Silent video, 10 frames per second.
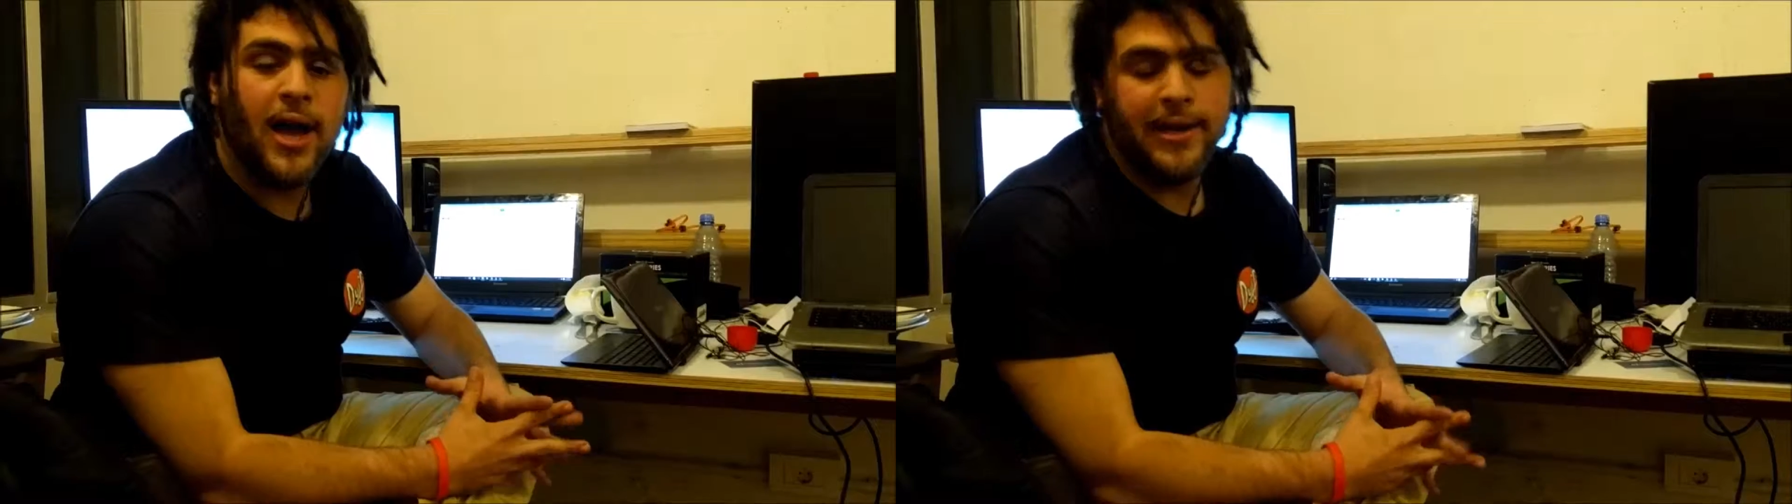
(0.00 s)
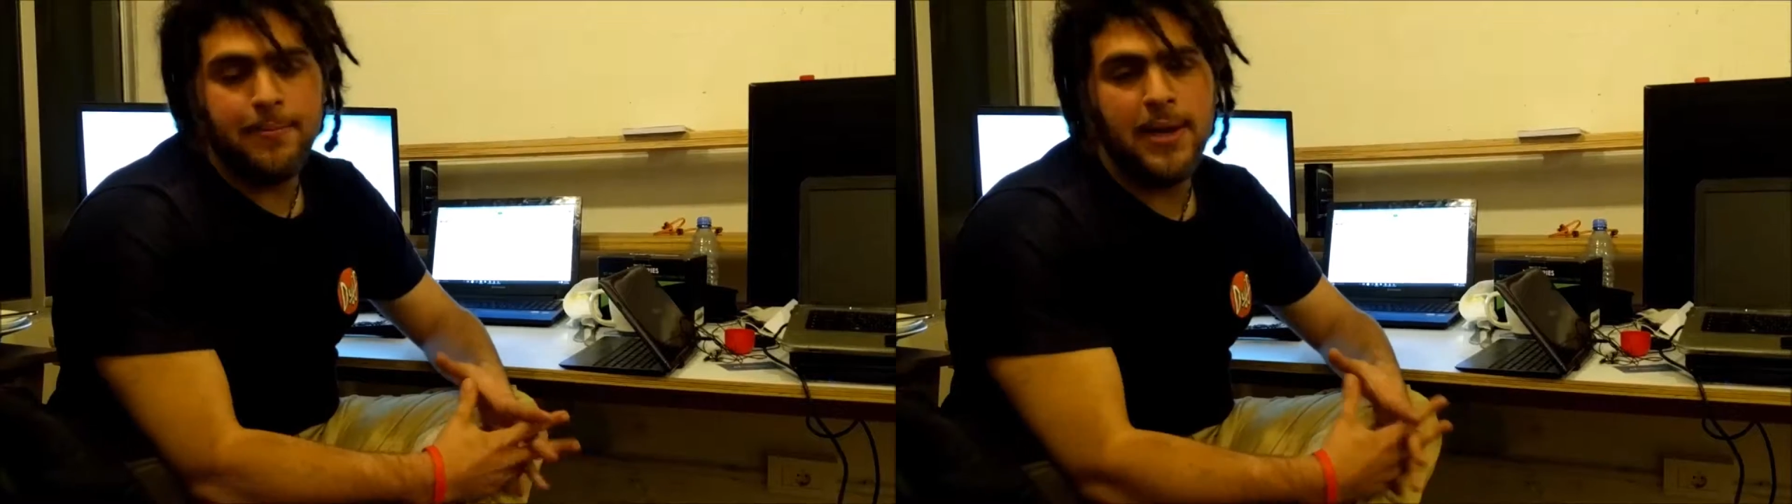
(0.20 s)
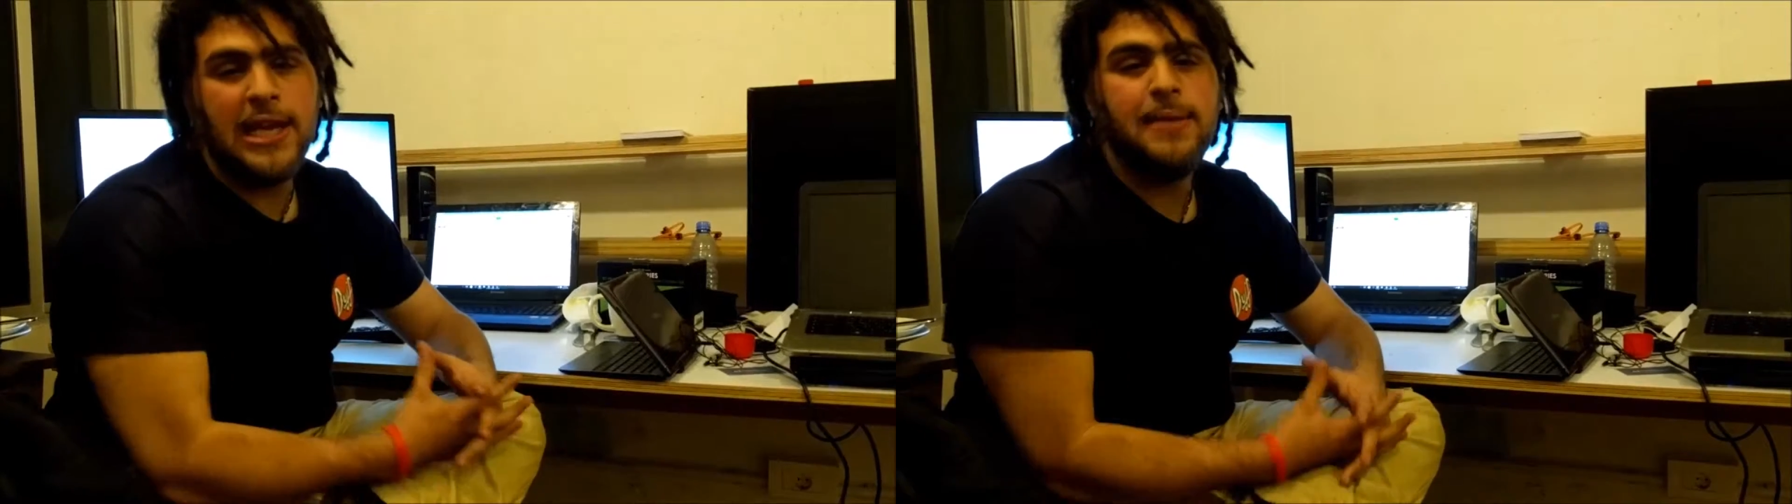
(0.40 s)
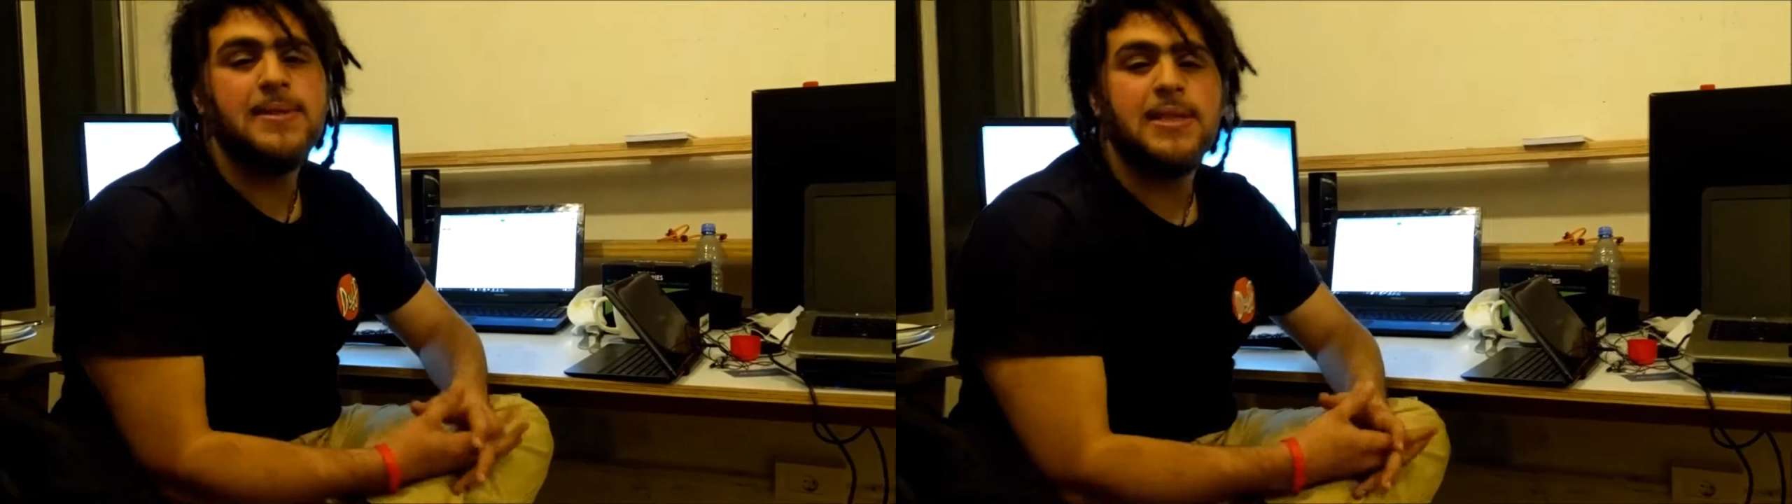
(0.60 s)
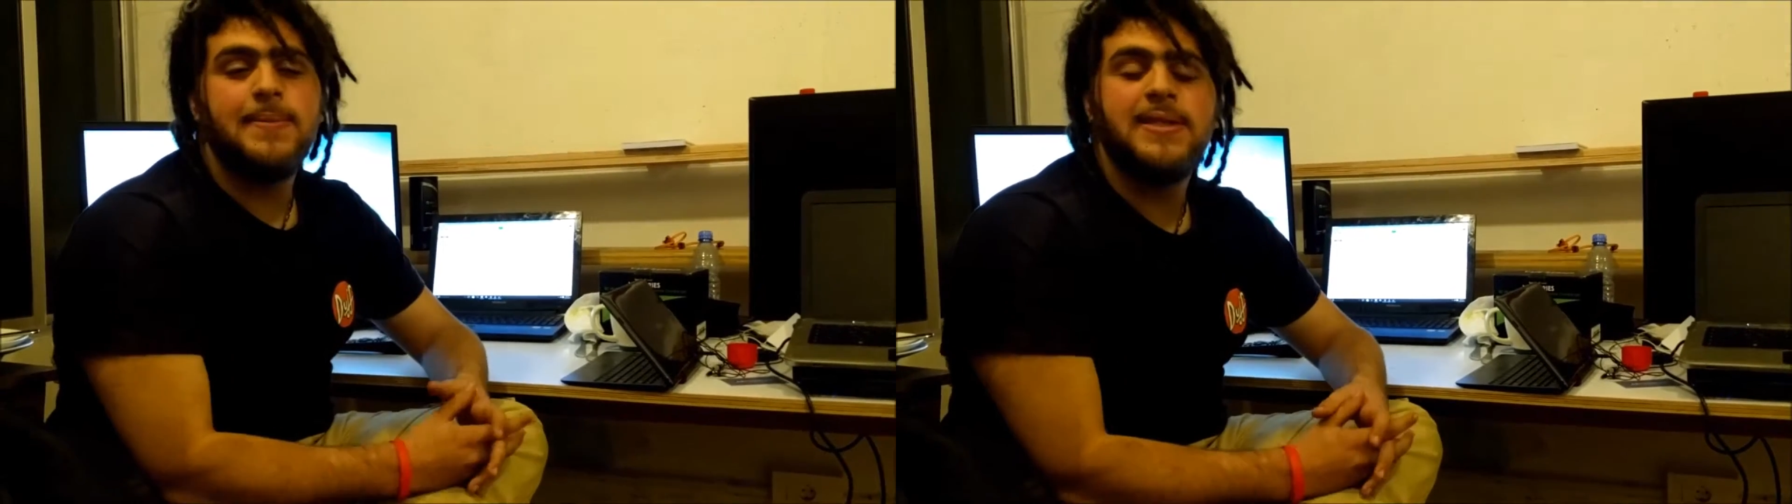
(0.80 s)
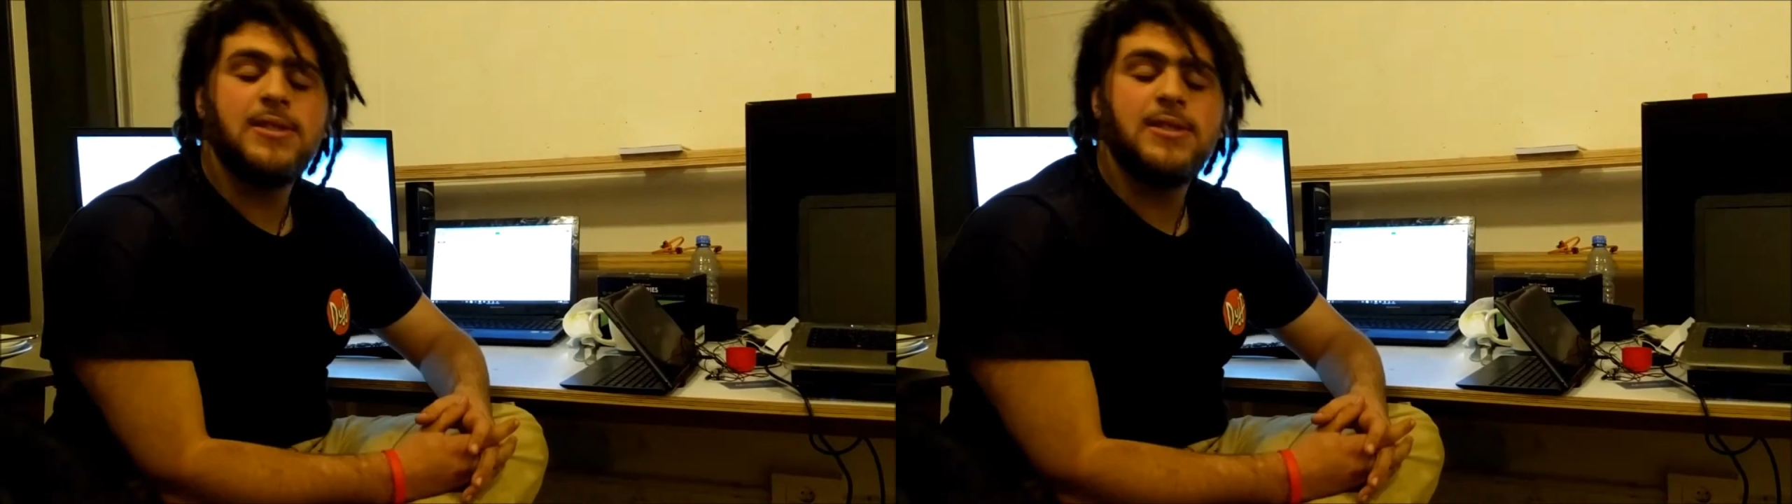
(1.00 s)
Hi, my name is Emil